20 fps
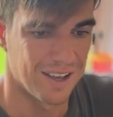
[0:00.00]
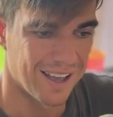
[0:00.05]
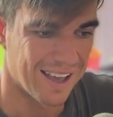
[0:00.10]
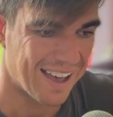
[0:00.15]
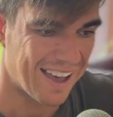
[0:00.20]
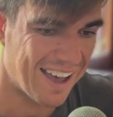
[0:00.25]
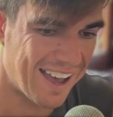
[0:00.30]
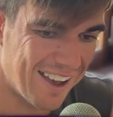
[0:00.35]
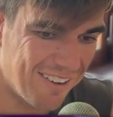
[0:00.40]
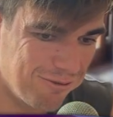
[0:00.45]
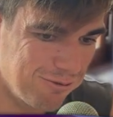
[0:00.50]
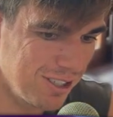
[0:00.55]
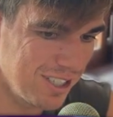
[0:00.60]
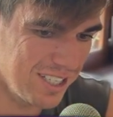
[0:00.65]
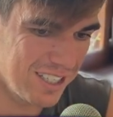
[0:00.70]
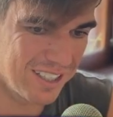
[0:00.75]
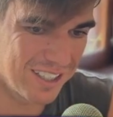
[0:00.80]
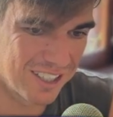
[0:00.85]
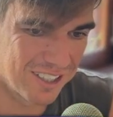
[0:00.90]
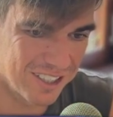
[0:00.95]
Have
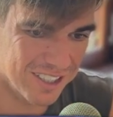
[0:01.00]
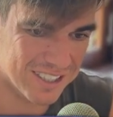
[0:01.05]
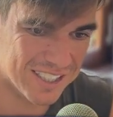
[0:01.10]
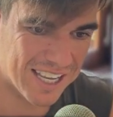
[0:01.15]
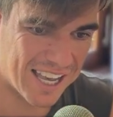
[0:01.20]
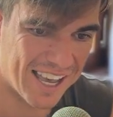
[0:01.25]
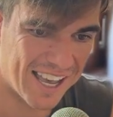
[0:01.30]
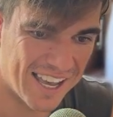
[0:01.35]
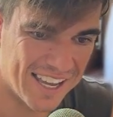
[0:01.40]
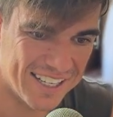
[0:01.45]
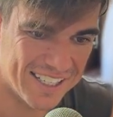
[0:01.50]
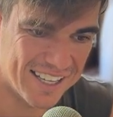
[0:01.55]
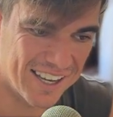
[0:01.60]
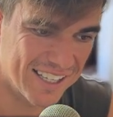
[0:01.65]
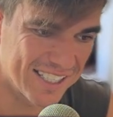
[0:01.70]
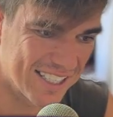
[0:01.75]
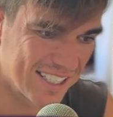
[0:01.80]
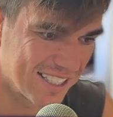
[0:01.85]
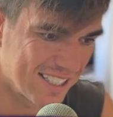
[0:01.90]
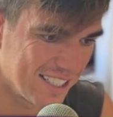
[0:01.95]
we looked at any
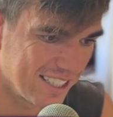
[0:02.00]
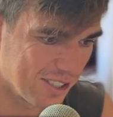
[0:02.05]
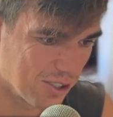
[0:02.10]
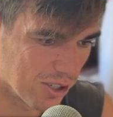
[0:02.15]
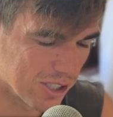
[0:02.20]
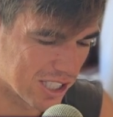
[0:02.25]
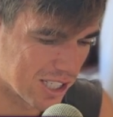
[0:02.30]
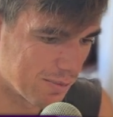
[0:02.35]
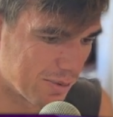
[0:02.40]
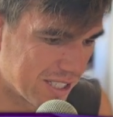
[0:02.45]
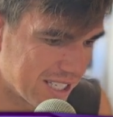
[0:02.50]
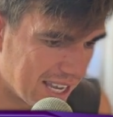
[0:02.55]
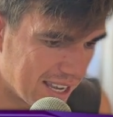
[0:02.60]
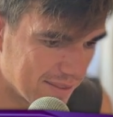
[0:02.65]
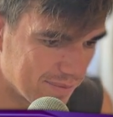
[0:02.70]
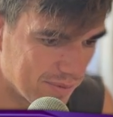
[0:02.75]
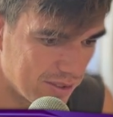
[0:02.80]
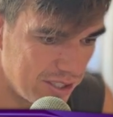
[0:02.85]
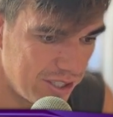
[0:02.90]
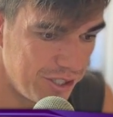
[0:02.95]
ICT concepts
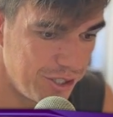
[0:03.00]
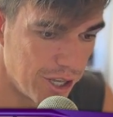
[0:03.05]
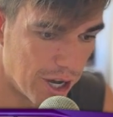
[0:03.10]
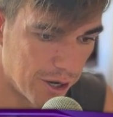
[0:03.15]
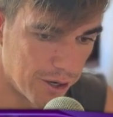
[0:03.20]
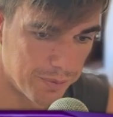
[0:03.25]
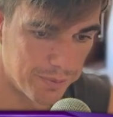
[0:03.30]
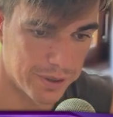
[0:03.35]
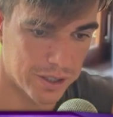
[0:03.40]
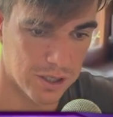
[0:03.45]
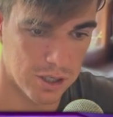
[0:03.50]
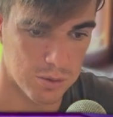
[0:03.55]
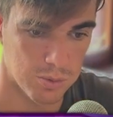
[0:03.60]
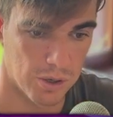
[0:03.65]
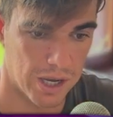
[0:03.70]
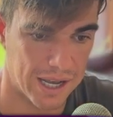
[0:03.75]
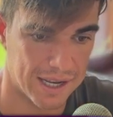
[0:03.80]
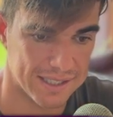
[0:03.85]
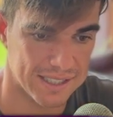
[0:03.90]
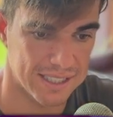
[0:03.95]
yet? No, because
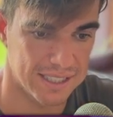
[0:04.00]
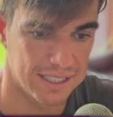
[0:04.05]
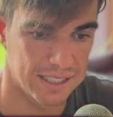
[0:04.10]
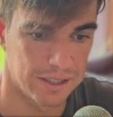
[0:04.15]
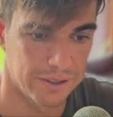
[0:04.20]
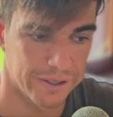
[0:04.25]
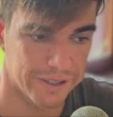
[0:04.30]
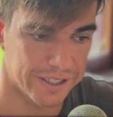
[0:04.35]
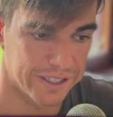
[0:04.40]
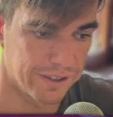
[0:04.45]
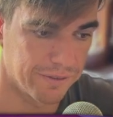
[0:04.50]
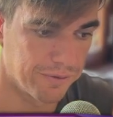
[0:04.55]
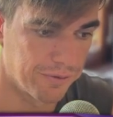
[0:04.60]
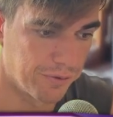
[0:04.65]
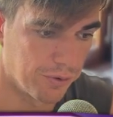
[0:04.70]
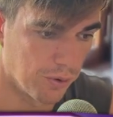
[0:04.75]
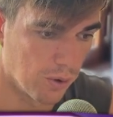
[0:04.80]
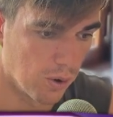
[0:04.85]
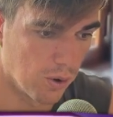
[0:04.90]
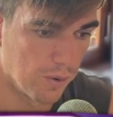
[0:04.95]
we're actually looking
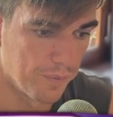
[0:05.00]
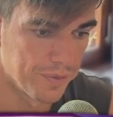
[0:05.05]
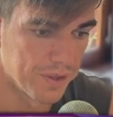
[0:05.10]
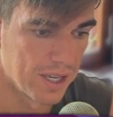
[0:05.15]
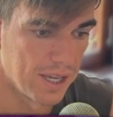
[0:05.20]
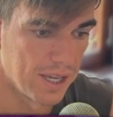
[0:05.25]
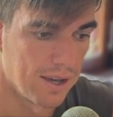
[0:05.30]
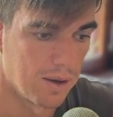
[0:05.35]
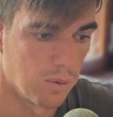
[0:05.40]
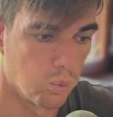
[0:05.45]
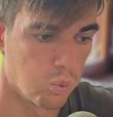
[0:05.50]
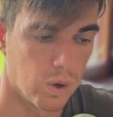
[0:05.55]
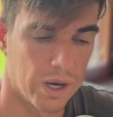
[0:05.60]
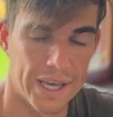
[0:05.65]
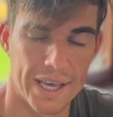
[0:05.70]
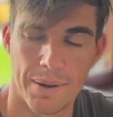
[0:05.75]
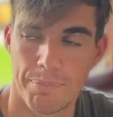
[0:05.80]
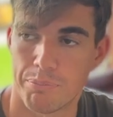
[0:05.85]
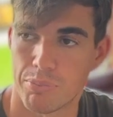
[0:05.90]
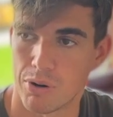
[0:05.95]
for
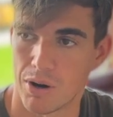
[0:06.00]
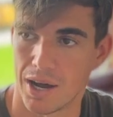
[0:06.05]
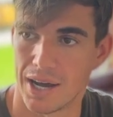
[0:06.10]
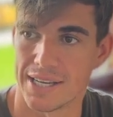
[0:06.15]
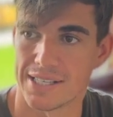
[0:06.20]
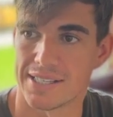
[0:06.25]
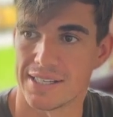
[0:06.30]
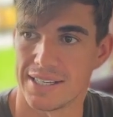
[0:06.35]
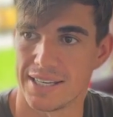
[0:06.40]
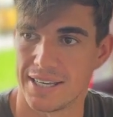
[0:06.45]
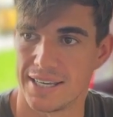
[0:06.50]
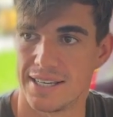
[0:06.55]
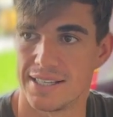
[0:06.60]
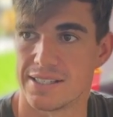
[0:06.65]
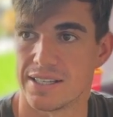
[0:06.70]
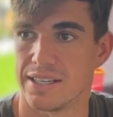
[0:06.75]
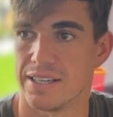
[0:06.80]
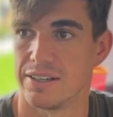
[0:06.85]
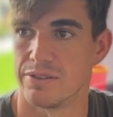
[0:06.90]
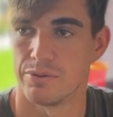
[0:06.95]
where price
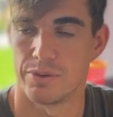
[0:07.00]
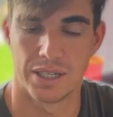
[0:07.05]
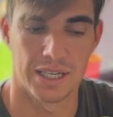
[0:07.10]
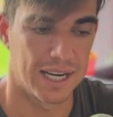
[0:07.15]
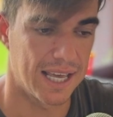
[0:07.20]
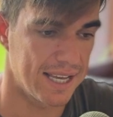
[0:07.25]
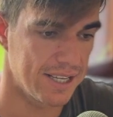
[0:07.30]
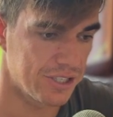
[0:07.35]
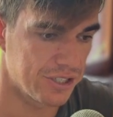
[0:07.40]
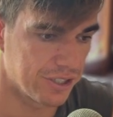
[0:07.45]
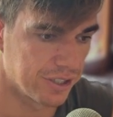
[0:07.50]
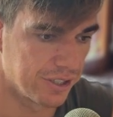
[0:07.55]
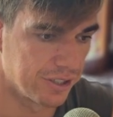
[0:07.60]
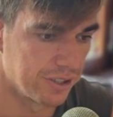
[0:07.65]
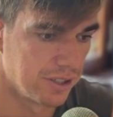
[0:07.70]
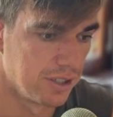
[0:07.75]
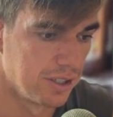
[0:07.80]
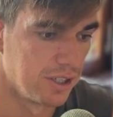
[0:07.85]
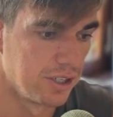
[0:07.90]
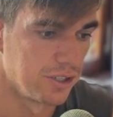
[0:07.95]
is in
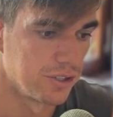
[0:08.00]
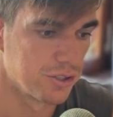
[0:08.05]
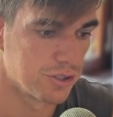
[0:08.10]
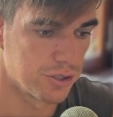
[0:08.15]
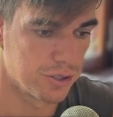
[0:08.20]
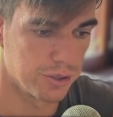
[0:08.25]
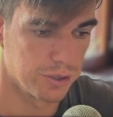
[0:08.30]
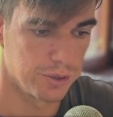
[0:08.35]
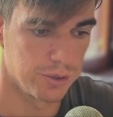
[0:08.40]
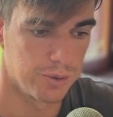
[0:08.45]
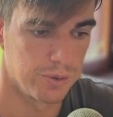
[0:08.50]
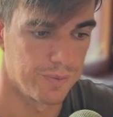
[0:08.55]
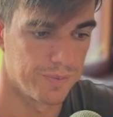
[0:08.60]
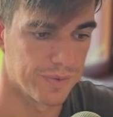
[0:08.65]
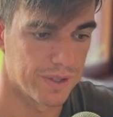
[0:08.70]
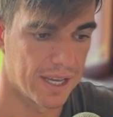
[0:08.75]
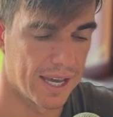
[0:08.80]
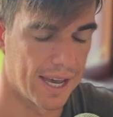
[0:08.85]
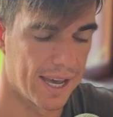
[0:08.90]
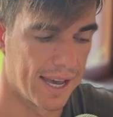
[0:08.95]
relation to
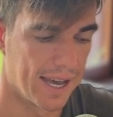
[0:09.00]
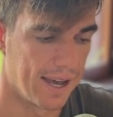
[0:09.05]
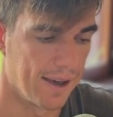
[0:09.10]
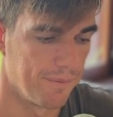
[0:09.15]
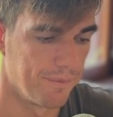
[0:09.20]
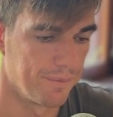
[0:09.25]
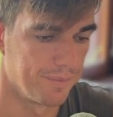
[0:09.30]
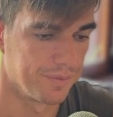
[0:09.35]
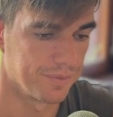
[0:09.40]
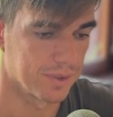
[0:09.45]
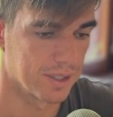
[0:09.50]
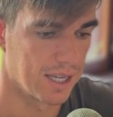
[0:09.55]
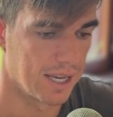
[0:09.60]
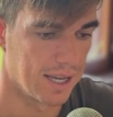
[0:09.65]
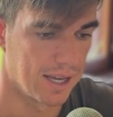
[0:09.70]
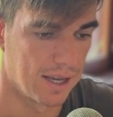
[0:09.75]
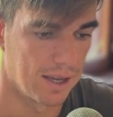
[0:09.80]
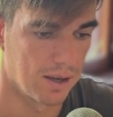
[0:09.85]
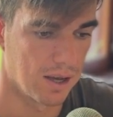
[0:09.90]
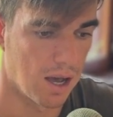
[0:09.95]

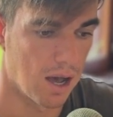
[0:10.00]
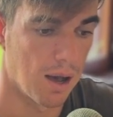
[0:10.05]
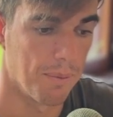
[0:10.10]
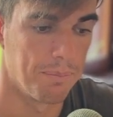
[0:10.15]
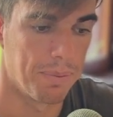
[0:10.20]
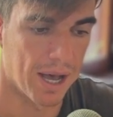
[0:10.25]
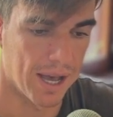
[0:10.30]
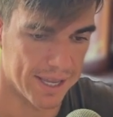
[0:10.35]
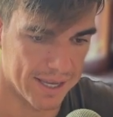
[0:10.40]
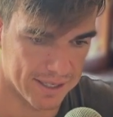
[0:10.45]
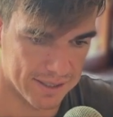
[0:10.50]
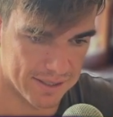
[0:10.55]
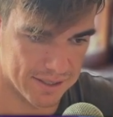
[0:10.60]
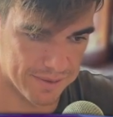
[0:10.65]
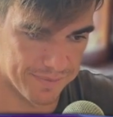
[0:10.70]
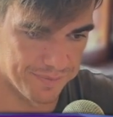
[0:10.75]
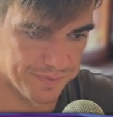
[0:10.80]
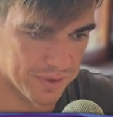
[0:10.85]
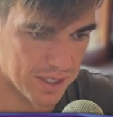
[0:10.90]
our bias.